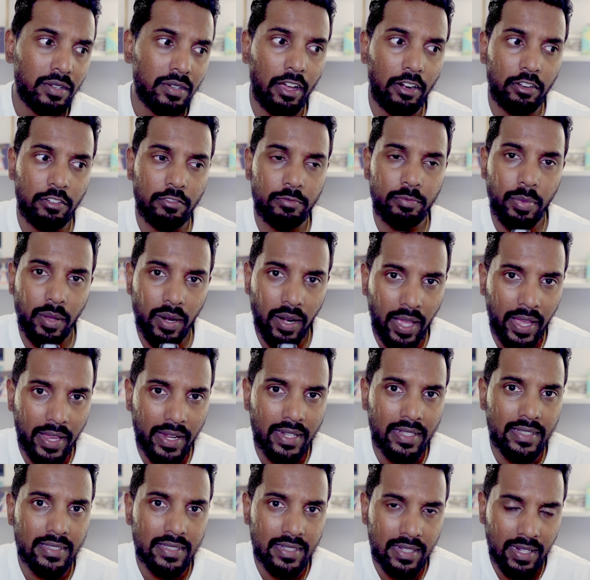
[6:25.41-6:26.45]
out of
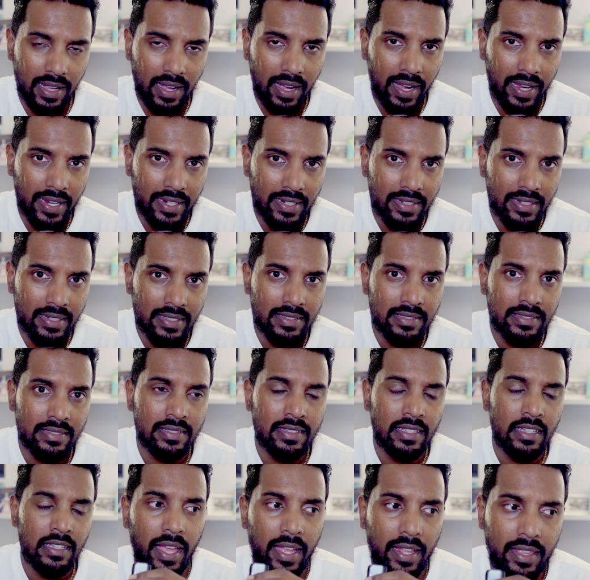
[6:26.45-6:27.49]
politeness and
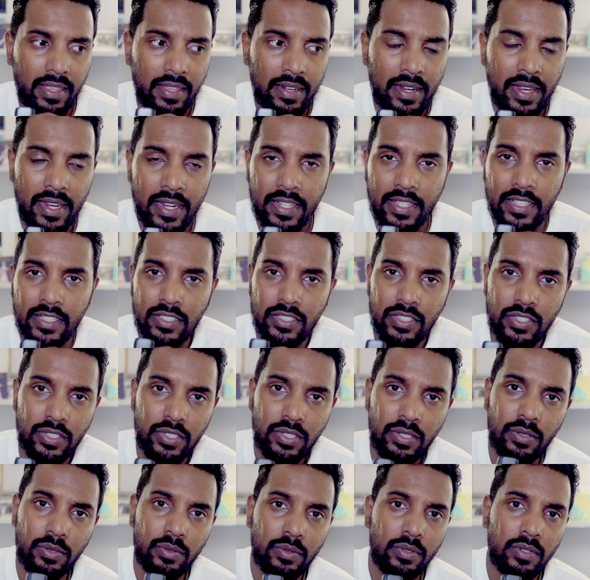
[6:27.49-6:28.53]
kindness that Canadians
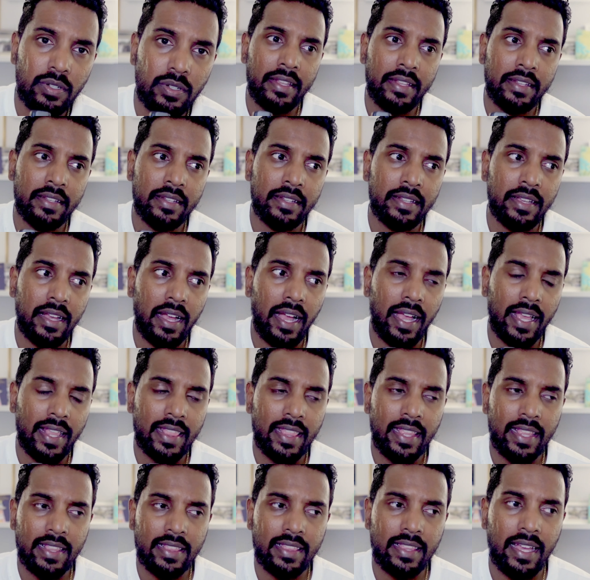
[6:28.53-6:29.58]
do. And I
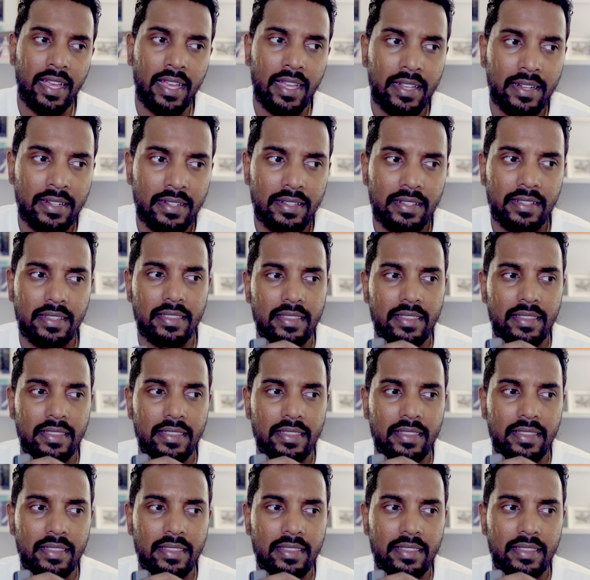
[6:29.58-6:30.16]
think that